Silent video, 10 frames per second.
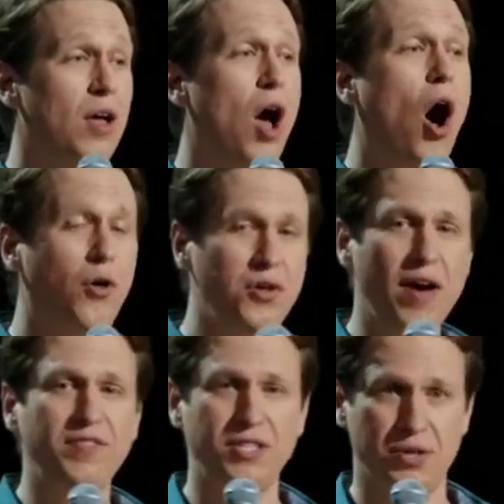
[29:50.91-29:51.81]
all you have
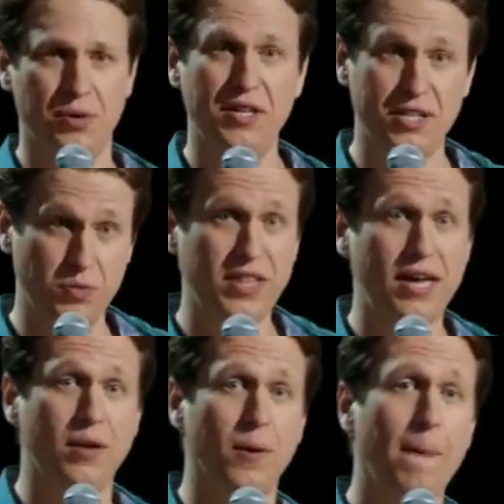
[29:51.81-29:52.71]
to do, this is what they
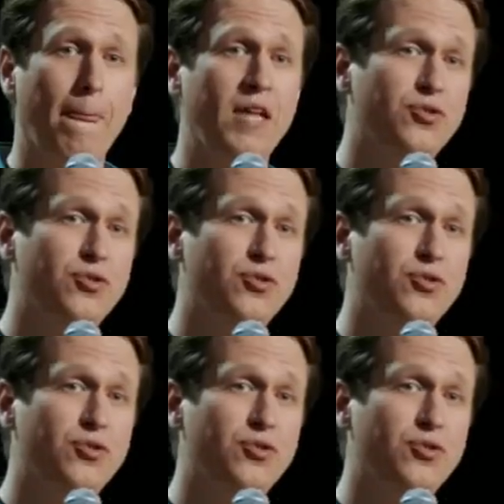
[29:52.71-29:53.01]
do, is